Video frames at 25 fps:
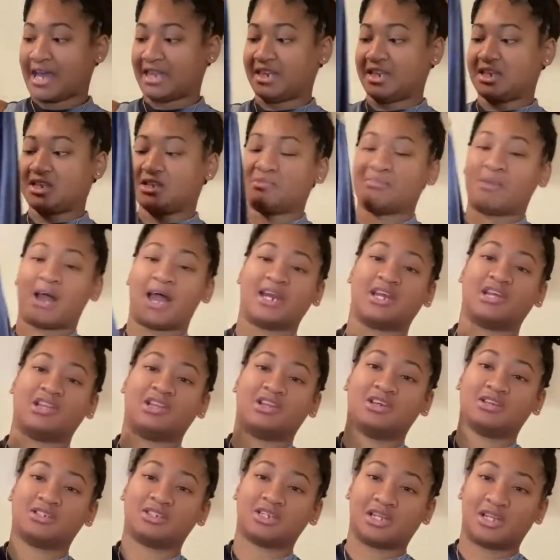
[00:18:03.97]
this might have
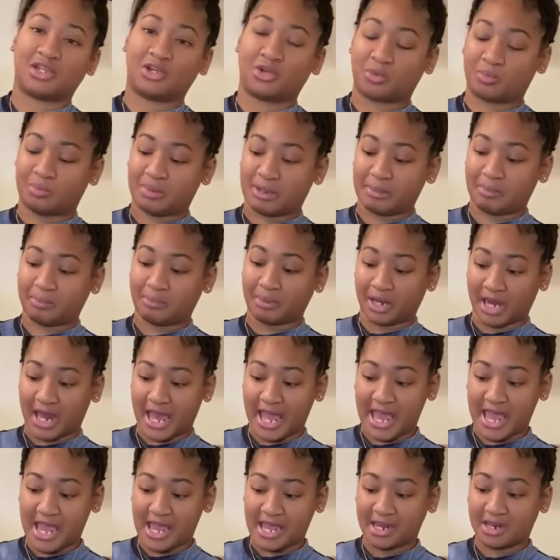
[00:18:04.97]
looked a little bit
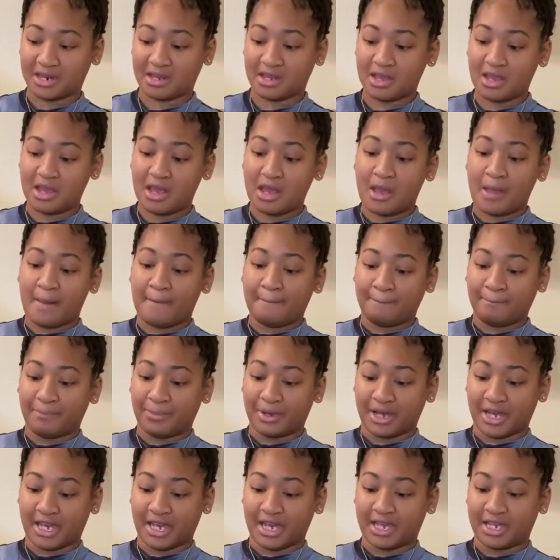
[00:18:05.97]
plain,
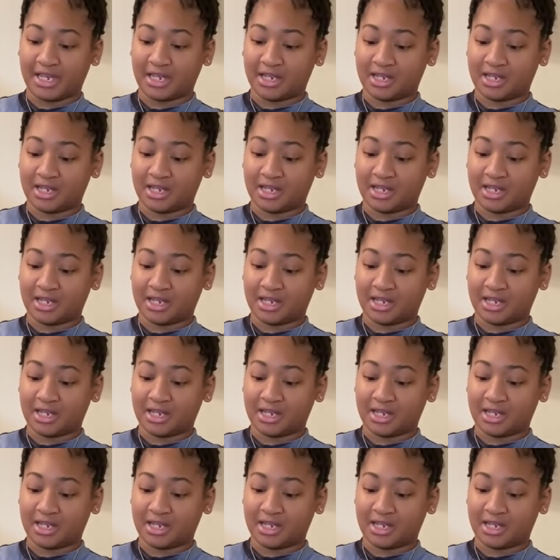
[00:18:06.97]
but